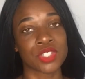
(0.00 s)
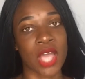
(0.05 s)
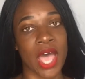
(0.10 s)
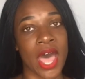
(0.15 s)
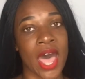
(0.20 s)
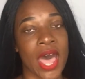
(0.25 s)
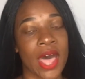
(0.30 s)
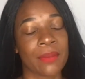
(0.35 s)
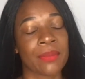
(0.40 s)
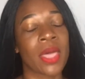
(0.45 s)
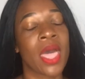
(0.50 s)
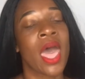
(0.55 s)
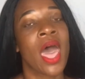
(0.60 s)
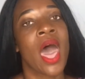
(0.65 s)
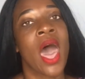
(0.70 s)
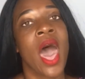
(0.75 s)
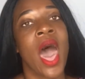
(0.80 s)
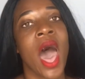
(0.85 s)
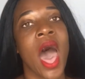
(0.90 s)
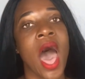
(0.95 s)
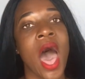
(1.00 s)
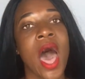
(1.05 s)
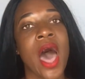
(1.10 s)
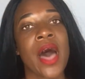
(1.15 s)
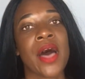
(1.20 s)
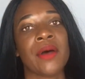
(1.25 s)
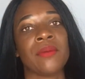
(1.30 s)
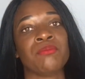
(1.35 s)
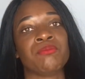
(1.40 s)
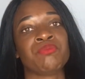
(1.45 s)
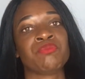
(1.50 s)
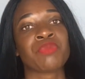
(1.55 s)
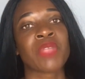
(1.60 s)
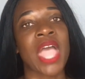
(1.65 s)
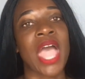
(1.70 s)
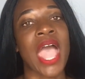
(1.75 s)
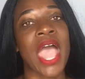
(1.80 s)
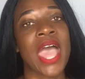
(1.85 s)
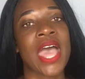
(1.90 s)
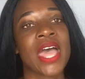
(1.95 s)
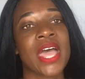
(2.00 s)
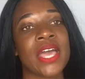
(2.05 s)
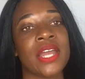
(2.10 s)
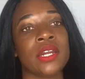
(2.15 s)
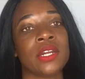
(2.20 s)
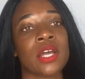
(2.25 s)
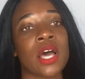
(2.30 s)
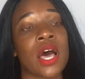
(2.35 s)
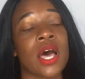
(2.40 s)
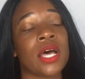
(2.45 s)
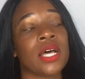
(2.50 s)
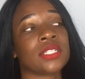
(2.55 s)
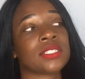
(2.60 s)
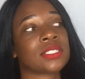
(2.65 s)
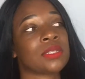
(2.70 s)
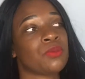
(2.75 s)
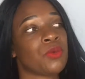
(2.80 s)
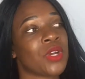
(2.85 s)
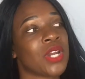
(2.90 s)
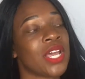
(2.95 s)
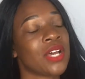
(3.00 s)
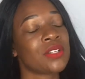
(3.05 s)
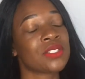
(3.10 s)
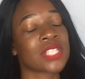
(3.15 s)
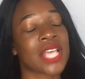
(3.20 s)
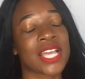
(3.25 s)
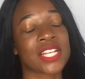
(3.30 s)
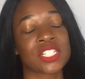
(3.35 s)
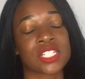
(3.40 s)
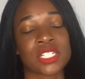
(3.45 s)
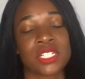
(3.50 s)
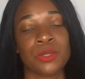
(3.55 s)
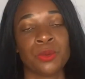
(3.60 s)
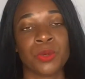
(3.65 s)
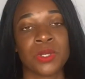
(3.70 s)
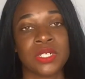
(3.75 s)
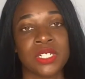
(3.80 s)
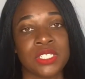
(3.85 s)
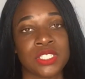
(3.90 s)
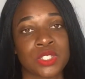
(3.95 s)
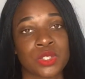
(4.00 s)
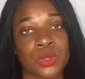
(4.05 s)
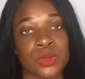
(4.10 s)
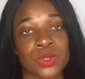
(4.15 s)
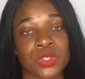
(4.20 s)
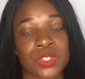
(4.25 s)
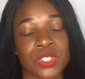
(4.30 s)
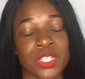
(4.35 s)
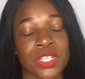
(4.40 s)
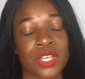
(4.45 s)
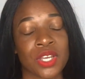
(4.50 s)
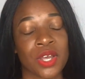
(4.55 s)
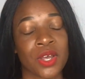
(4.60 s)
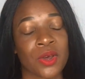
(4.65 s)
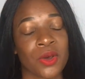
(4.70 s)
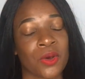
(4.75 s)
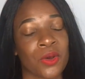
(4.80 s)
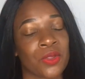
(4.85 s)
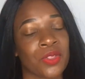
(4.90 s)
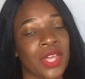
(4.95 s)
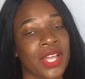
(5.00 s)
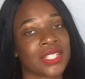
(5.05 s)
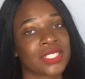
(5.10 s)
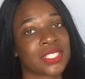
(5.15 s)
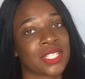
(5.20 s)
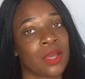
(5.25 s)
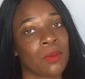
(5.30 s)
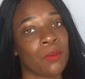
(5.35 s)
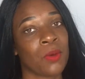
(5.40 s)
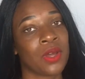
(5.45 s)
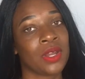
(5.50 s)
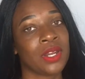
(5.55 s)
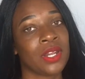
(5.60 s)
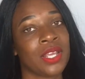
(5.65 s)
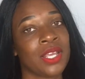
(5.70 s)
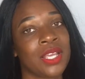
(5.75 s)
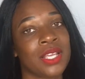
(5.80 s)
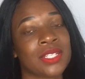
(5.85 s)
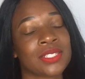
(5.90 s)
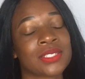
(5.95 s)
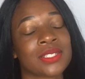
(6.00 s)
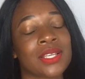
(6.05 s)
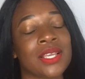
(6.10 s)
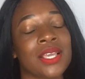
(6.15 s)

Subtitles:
job. And someone else actually released two singles. That someone is